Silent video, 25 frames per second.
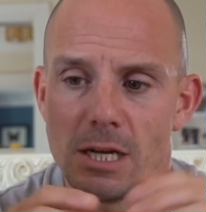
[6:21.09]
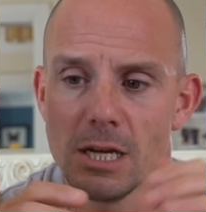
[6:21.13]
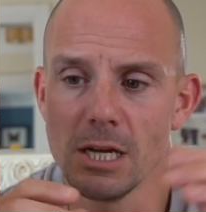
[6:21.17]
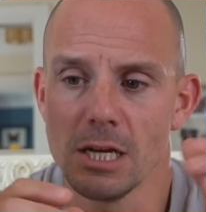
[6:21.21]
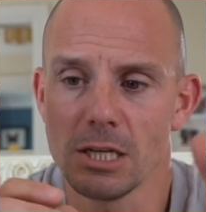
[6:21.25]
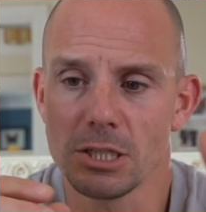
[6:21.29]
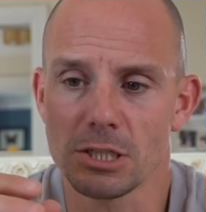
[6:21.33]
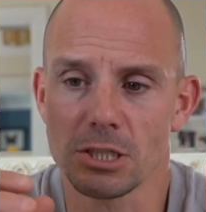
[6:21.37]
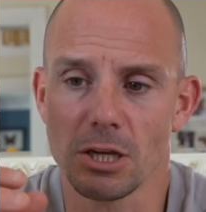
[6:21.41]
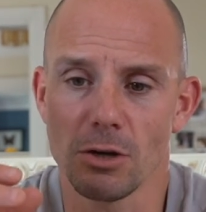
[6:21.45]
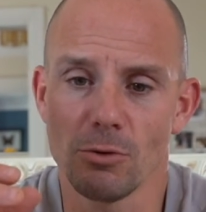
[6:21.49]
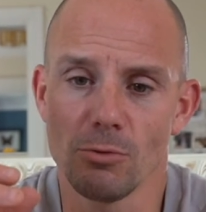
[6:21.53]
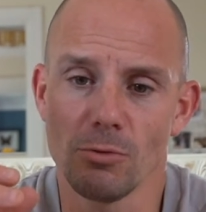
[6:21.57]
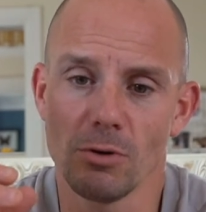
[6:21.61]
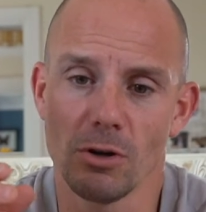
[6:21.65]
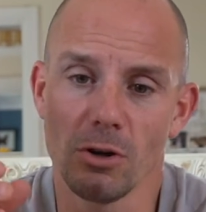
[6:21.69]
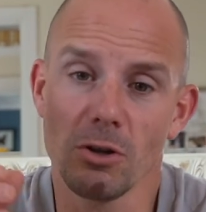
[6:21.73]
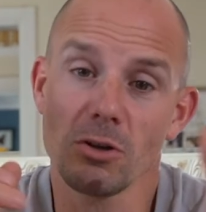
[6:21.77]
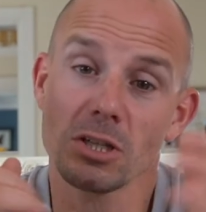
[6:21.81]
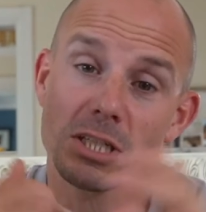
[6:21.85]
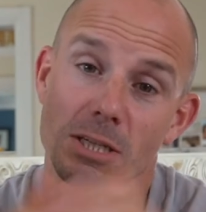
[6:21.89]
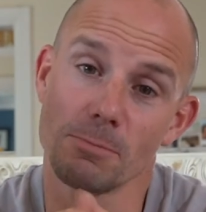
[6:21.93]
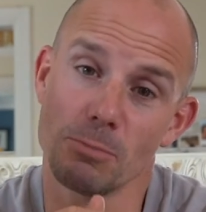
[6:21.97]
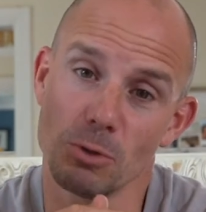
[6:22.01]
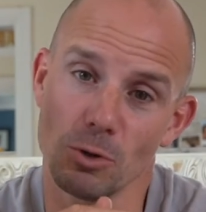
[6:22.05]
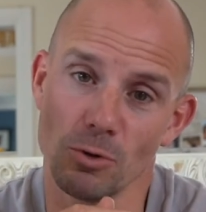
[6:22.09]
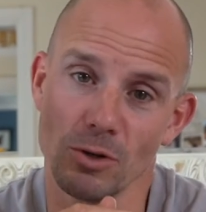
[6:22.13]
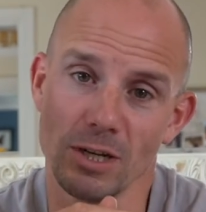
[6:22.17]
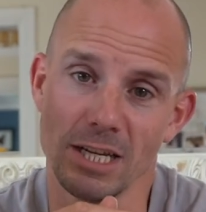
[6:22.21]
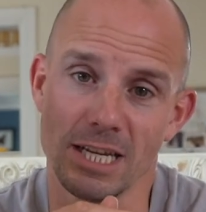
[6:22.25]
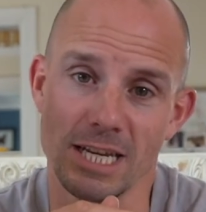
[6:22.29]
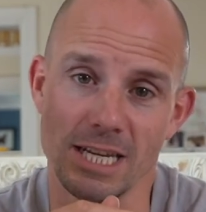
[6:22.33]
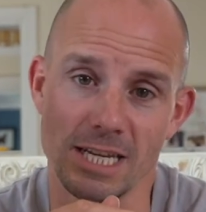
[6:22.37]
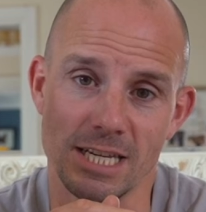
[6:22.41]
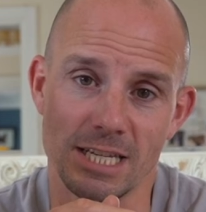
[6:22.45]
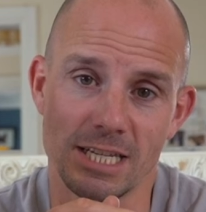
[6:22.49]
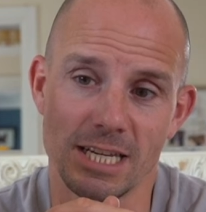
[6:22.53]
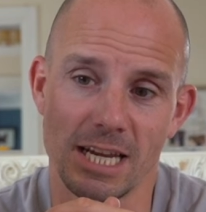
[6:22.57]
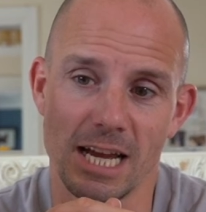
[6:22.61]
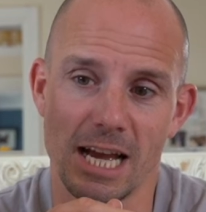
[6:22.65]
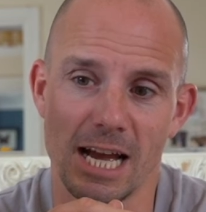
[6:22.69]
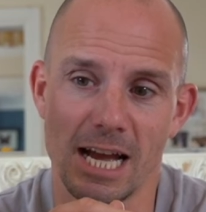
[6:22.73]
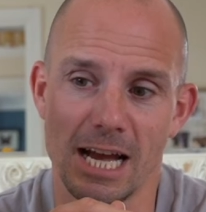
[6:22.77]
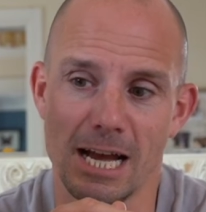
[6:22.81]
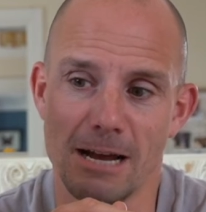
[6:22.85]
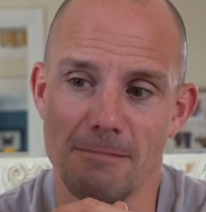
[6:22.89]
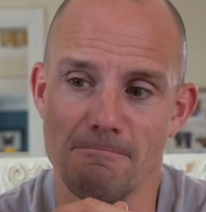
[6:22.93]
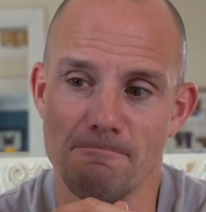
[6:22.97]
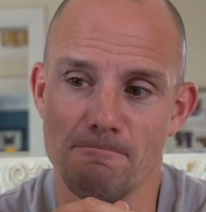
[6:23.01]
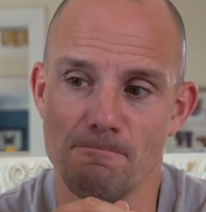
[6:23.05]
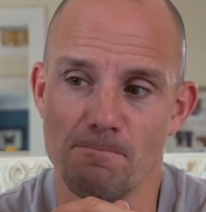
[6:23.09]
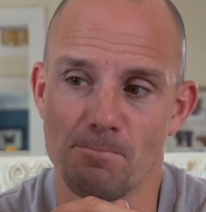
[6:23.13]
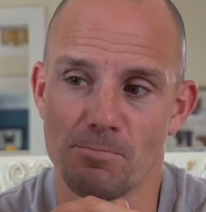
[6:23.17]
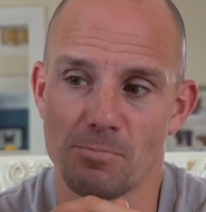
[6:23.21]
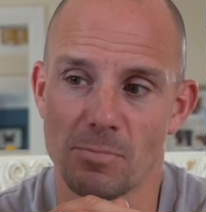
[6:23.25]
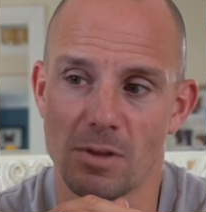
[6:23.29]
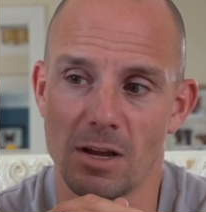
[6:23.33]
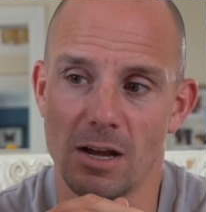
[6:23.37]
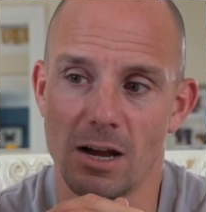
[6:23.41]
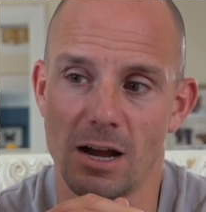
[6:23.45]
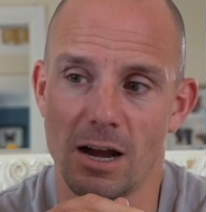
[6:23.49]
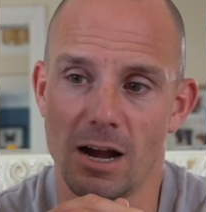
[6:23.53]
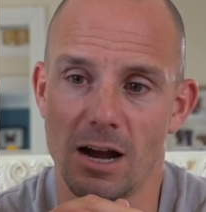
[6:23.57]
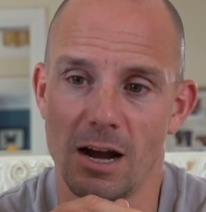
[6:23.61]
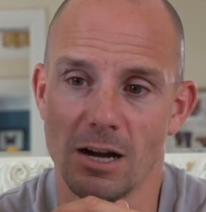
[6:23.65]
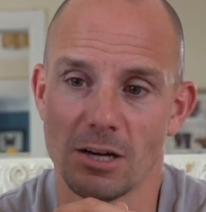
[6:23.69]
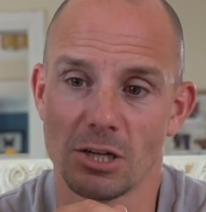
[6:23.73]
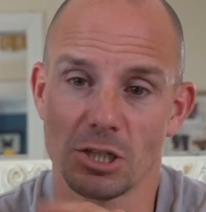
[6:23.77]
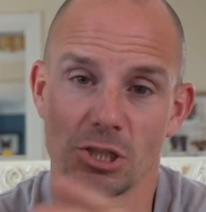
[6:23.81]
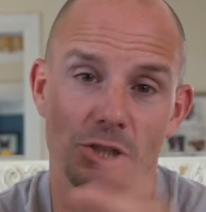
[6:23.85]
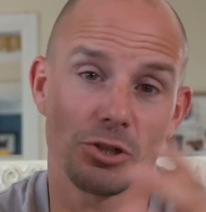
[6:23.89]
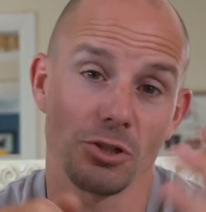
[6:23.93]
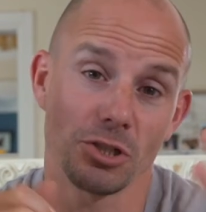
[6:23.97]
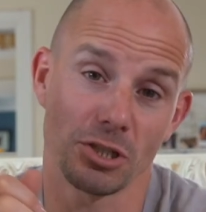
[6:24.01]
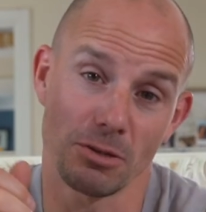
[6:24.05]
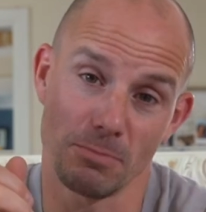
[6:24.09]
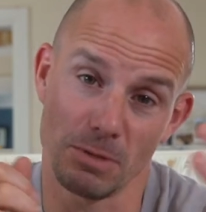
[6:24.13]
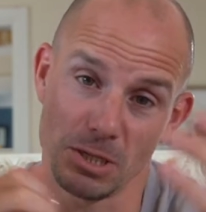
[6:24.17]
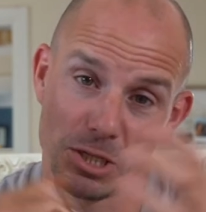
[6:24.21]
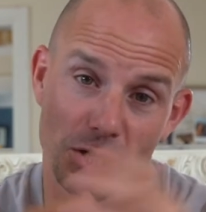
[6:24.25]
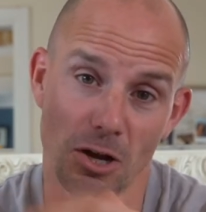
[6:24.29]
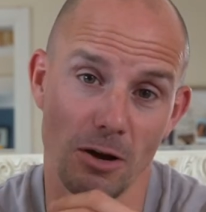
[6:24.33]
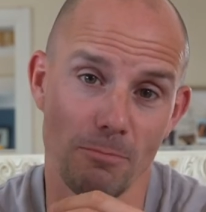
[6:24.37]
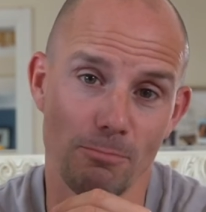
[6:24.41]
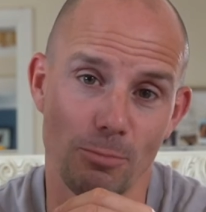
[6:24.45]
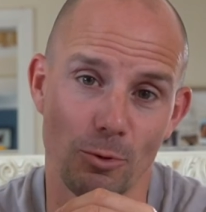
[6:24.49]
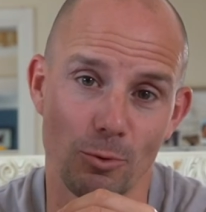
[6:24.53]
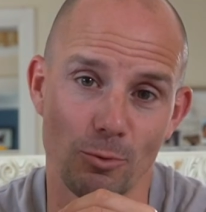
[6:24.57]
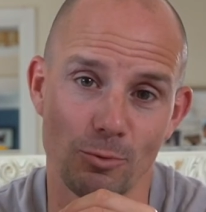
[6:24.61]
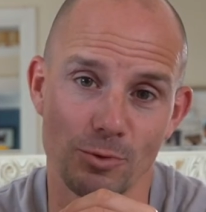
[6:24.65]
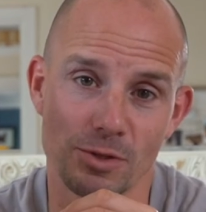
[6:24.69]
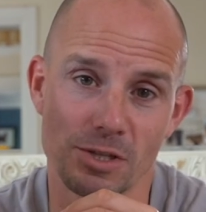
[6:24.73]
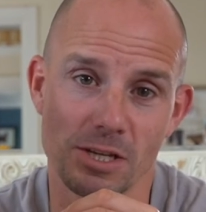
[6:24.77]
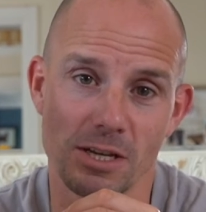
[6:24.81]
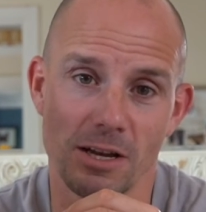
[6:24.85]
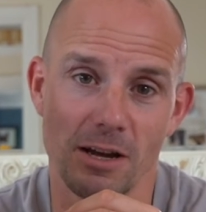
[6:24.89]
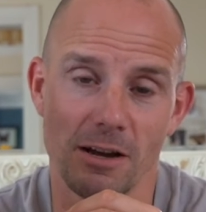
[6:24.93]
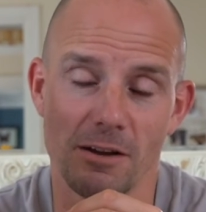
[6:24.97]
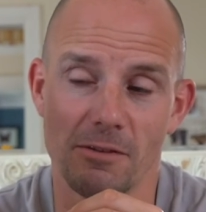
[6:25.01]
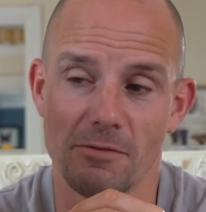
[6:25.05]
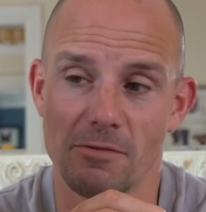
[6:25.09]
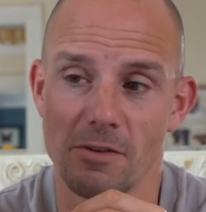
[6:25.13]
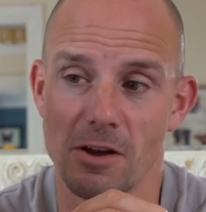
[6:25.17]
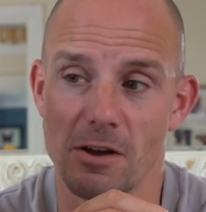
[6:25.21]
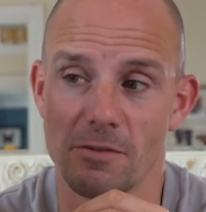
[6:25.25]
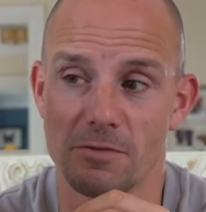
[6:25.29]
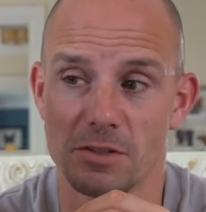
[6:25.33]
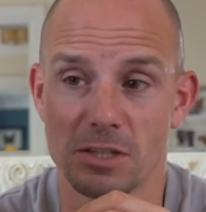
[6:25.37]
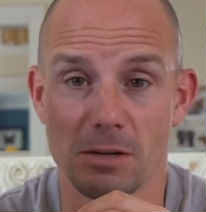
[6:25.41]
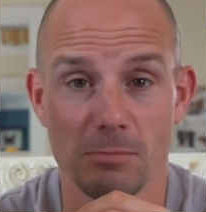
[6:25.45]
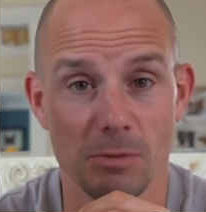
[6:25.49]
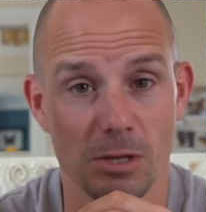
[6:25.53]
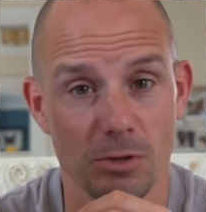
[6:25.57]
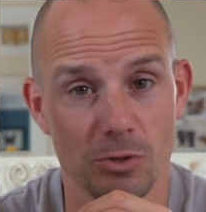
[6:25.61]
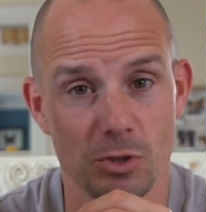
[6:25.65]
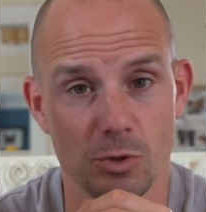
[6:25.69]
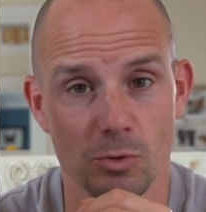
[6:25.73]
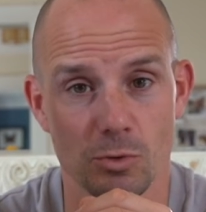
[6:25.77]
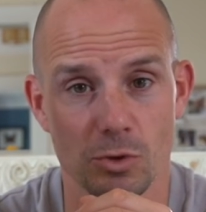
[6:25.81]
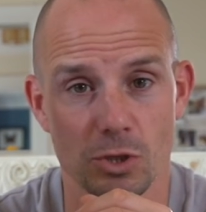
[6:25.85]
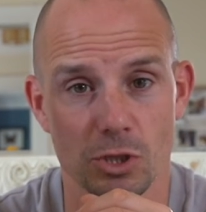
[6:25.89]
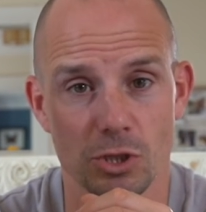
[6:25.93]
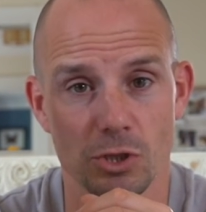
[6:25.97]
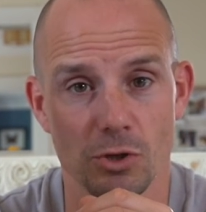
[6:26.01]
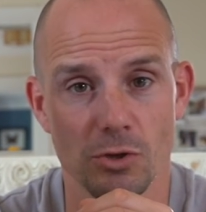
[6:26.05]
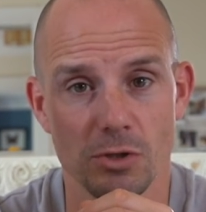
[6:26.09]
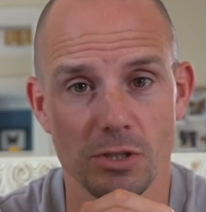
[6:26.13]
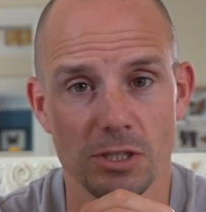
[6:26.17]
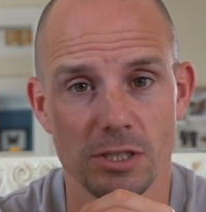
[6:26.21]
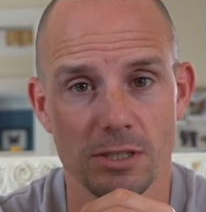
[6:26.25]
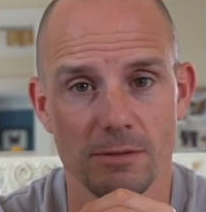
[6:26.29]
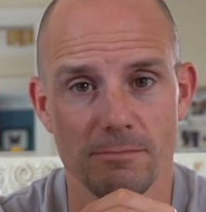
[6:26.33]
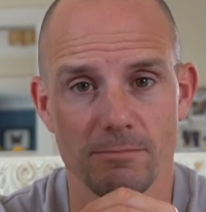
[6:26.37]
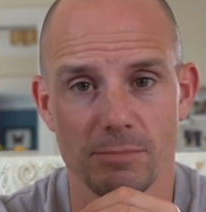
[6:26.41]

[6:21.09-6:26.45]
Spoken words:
So lastly but not least, I'm going to show you some examples of some of those sorts of shots.